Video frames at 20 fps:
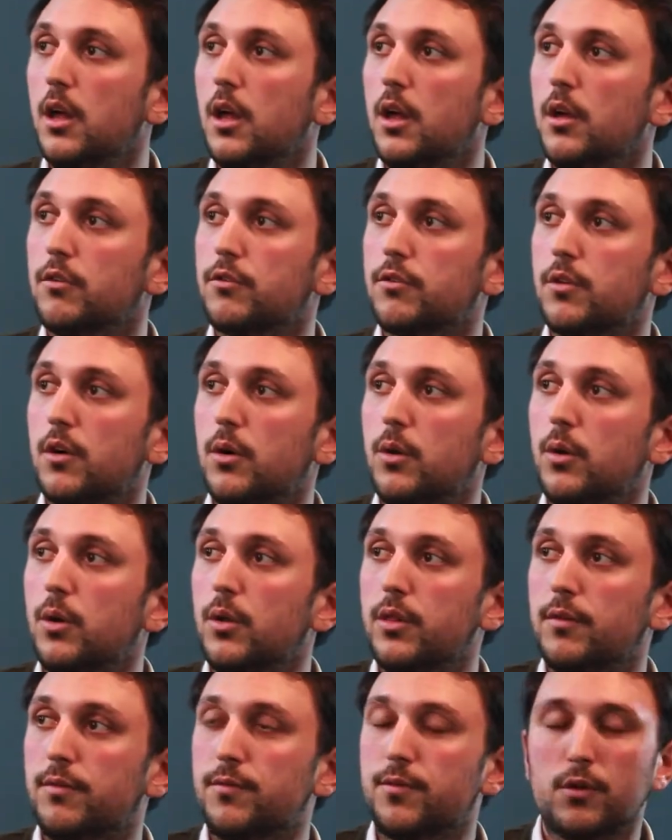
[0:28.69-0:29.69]
So
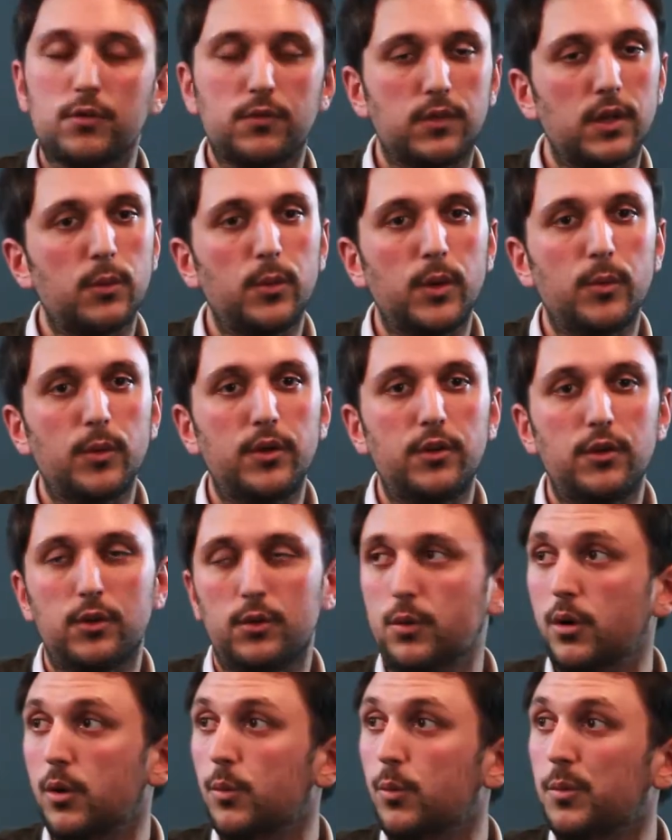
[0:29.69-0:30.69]
the first thing we would do
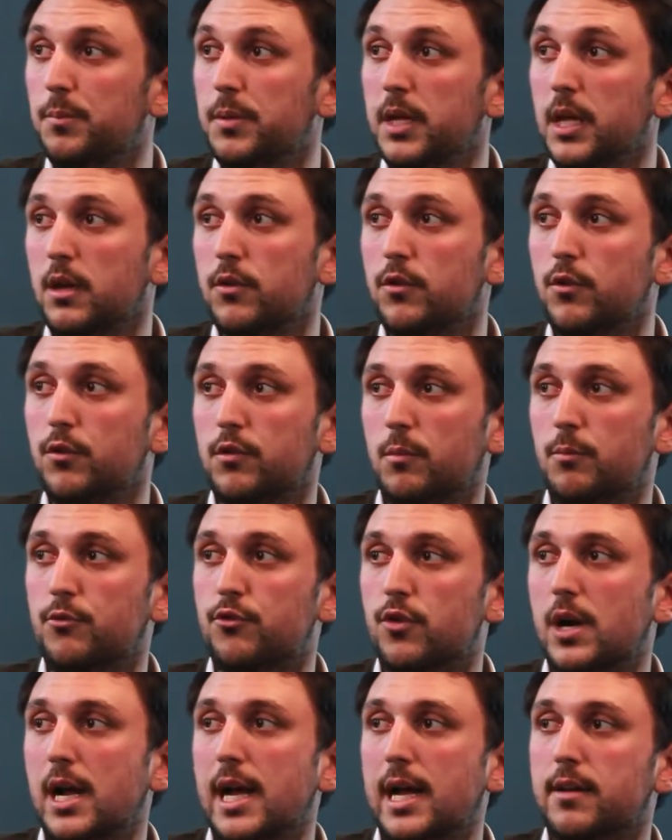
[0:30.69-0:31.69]
would be to
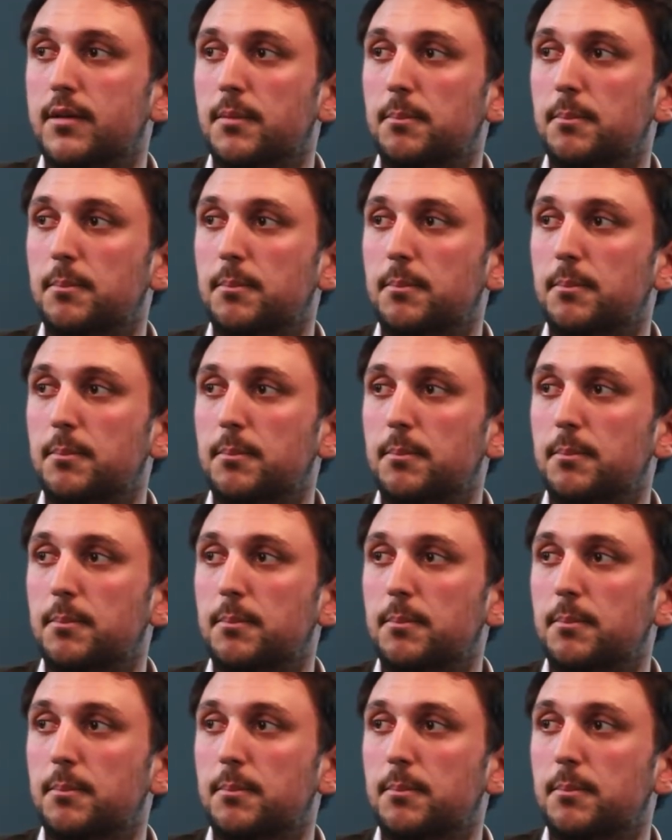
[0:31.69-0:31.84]
subtract